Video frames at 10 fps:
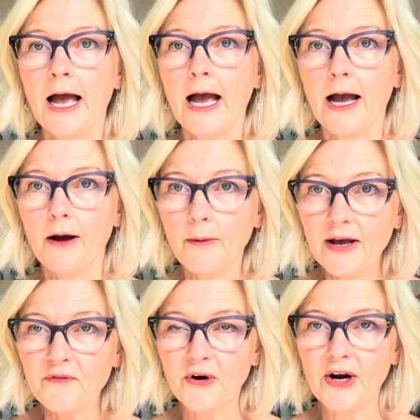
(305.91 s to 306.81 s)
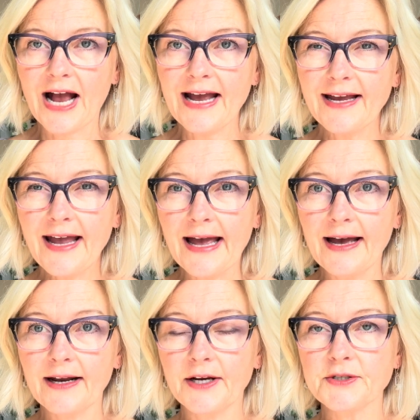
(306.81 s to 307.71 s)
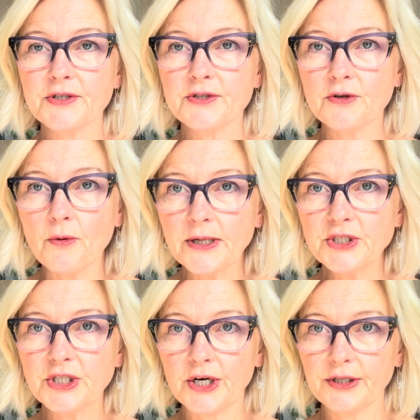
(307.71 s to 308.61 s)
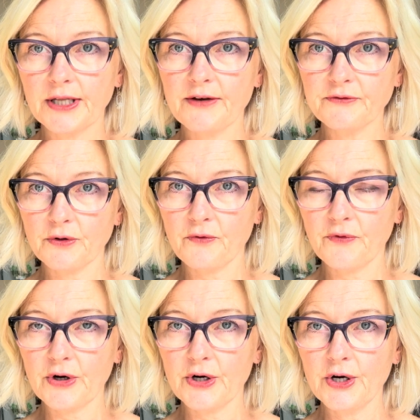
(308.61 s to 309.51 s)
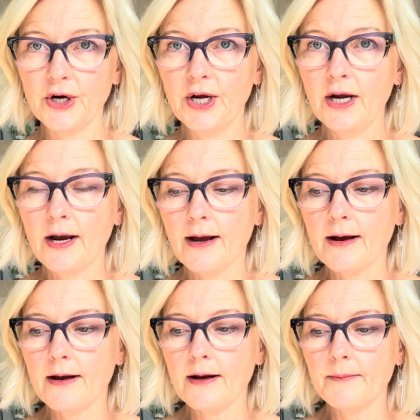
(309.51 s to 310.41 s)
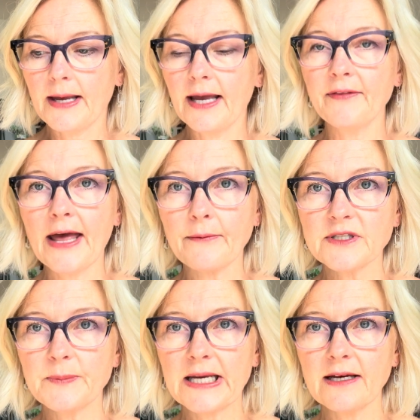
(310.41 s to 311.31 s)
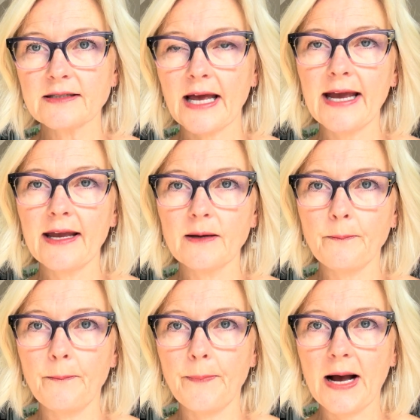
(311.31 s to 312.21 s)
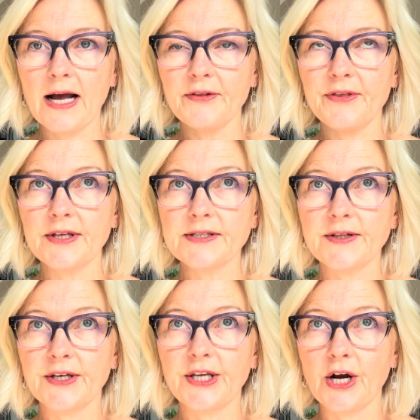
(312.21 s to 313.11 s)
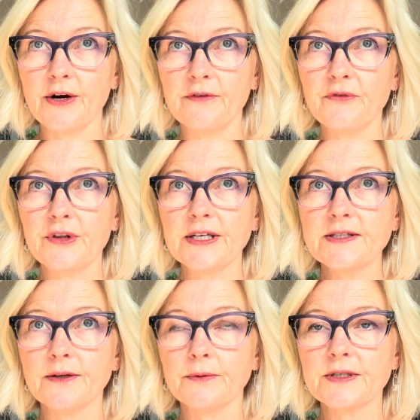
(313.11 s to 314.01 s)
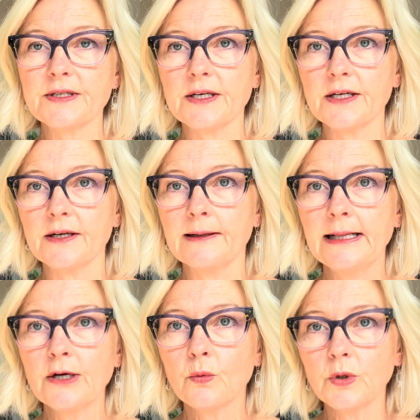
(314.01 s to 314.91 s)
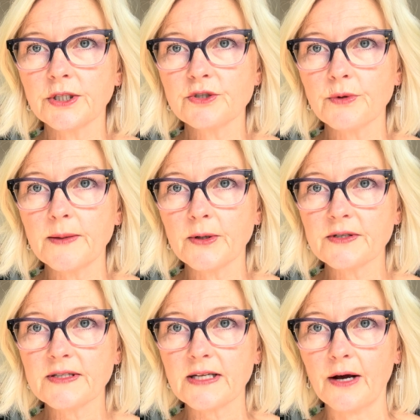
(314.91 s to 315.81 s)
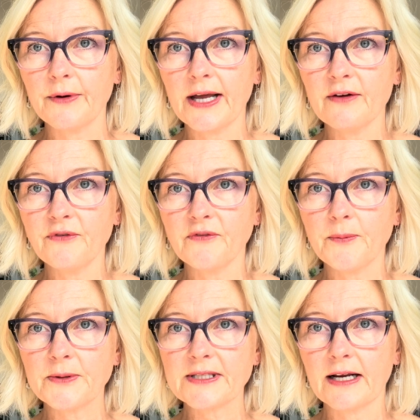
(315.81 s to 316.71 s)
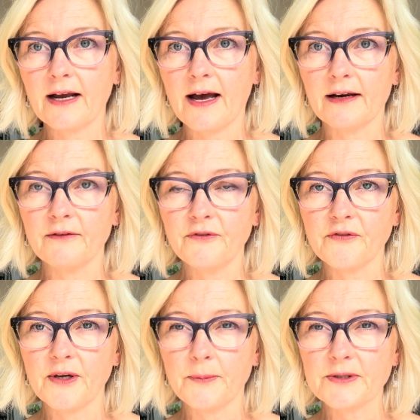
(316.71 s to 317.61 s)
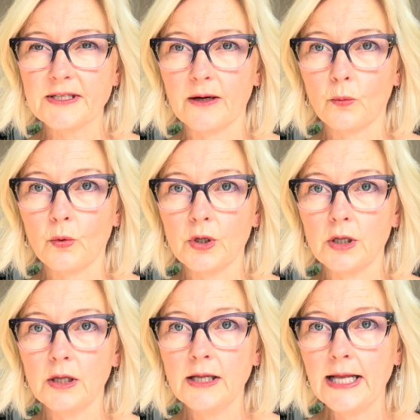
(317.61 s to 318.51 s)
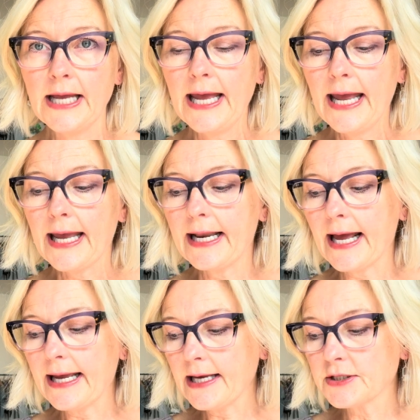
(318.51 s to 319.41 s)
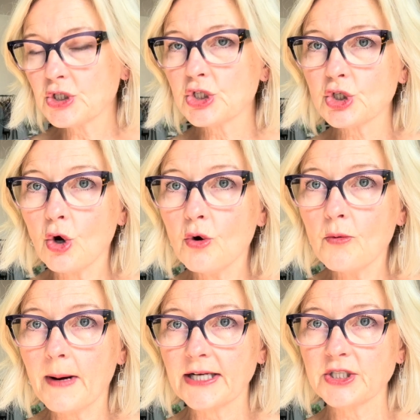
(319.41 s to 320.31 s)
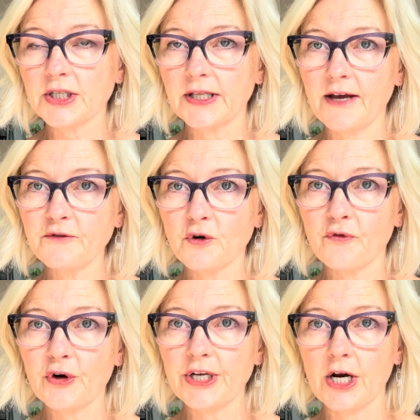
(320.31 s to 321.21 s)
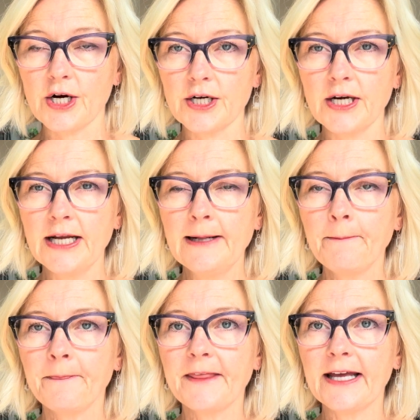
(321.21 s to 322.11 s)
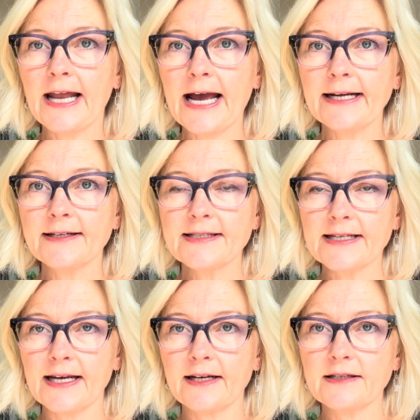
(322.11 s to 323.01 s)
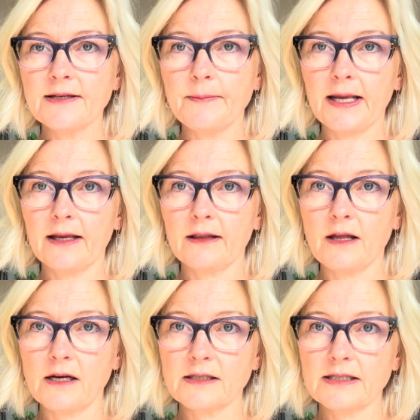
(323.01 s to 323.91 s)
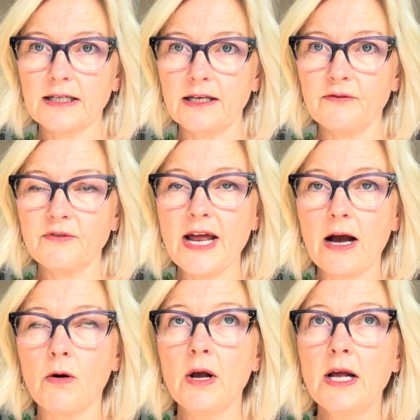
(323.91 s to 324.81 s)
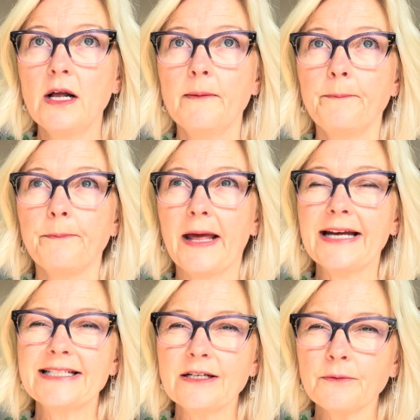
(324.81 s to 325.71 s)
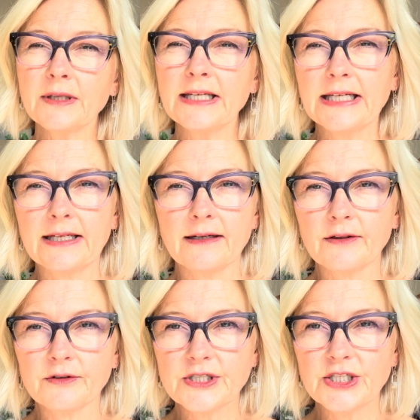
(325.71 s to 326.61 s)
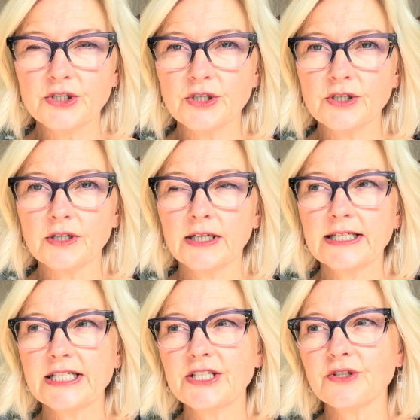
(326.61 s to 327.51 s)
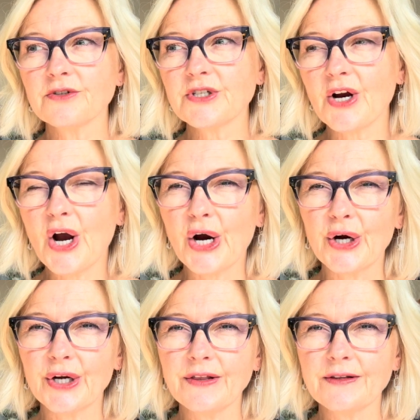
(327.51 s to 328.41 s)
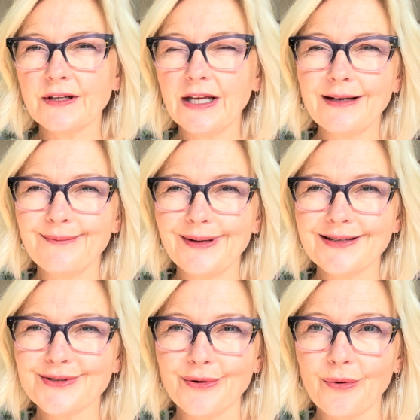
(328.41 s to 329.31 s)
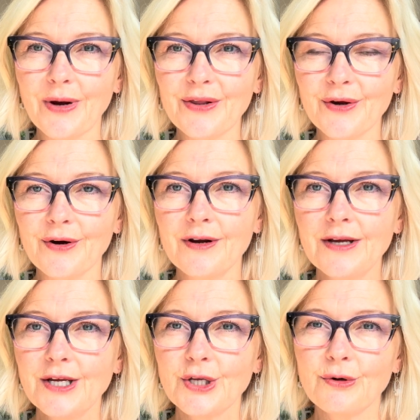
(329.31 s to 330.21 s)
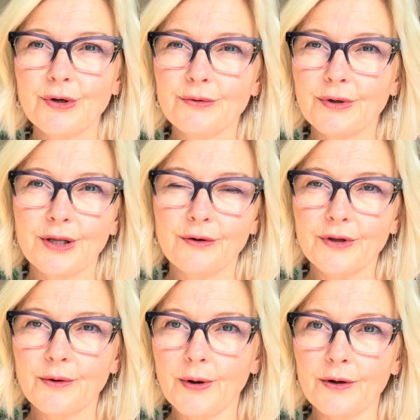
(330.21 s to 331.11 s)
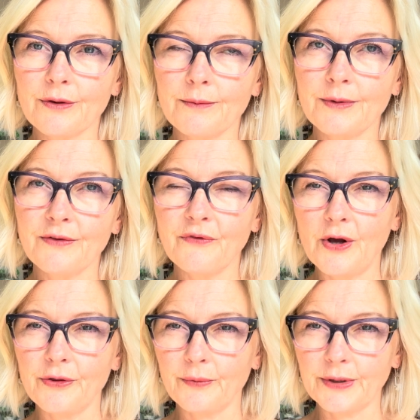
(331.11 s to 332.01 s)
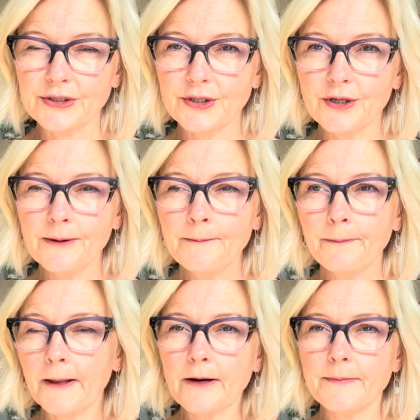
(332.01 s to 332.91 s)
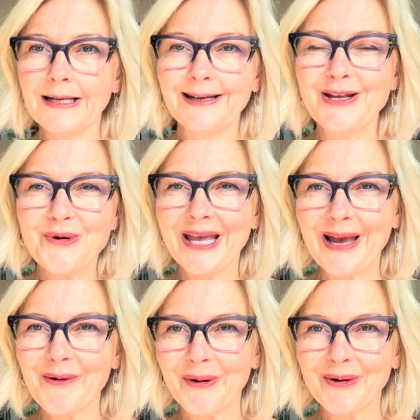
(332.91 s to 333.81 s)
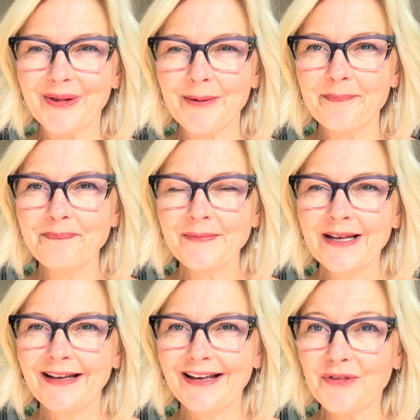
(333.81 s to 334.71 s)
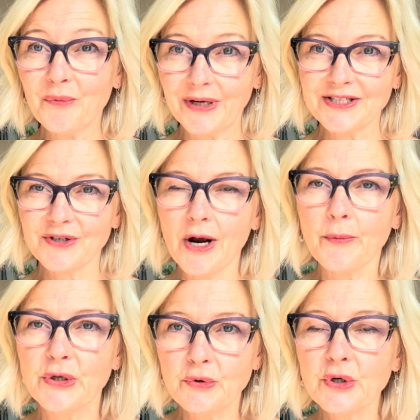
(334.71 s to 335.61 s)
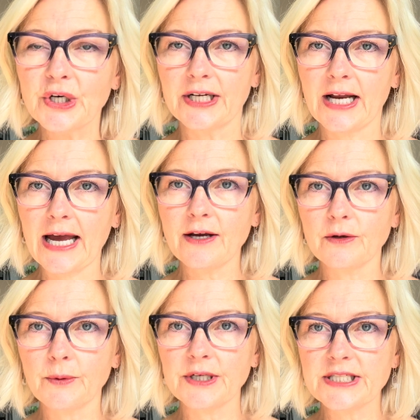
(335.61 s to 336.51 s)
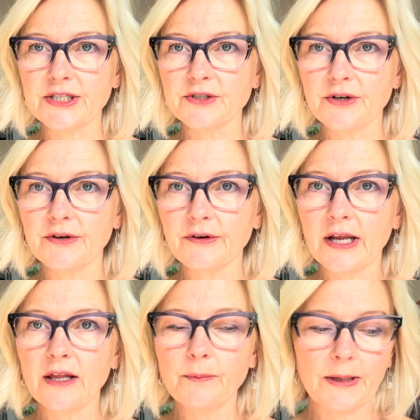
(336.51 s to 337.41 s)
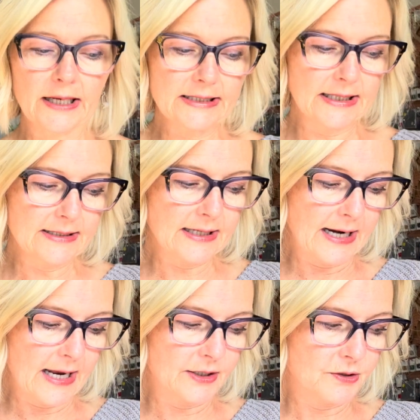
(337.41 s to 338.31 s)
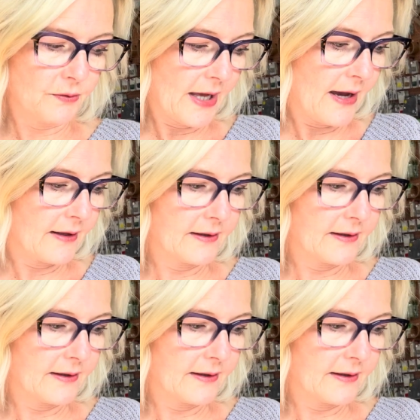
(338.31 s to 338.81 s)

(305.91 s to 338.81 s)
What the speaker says: However, I had so much yarn left over, and that was because I had bought the yarn for this. It was the Wool Dreamers Sauna, 50% cotton, 50% wool. And I had so much leftover yarn that I decided to make it long sleeve. Now, I didn't really need another t-shirt. T-shirts are hard in Minnesota weather. You can really only wear them in the fall and the winter. I mean, you can't wear them in the winter. Oh, well, you could. I could wear a t-shirt underneath, but I tend to not do that.